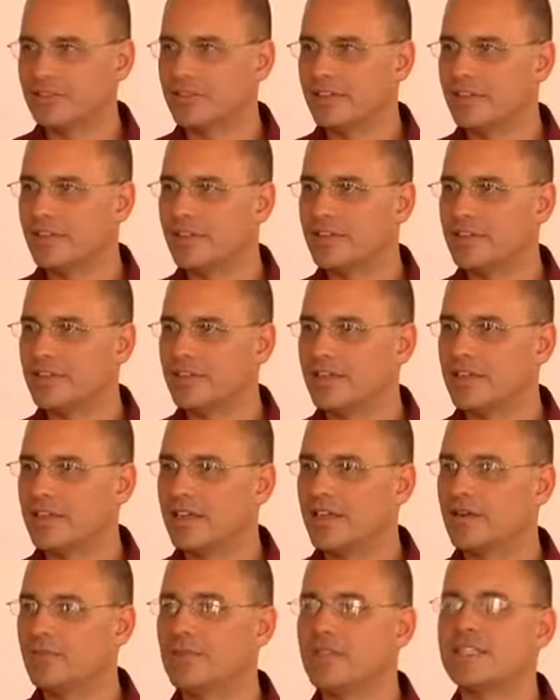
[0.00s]
Right?
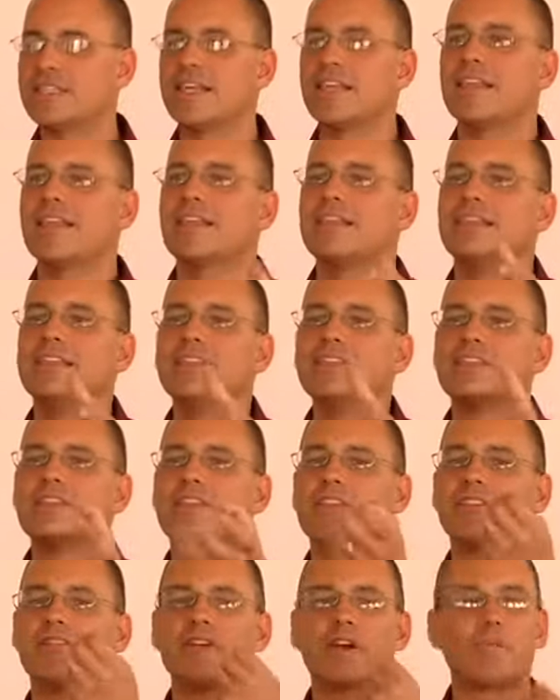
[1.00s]
And we see these are
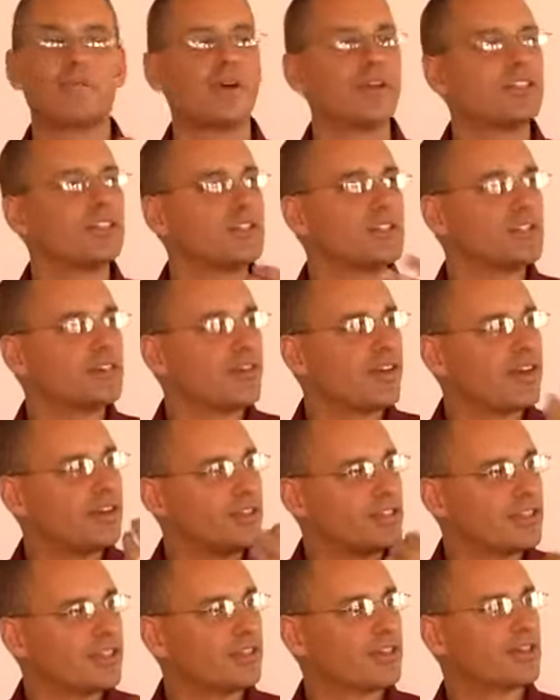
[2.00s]
the vibrations of
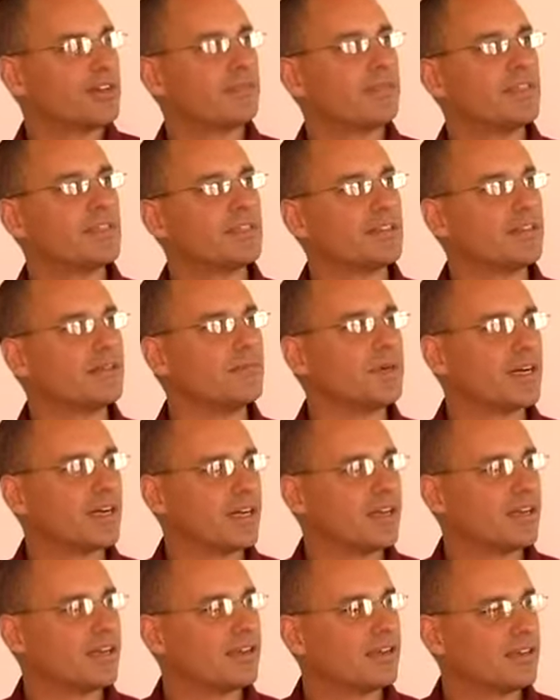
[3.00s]
energy that come into the body.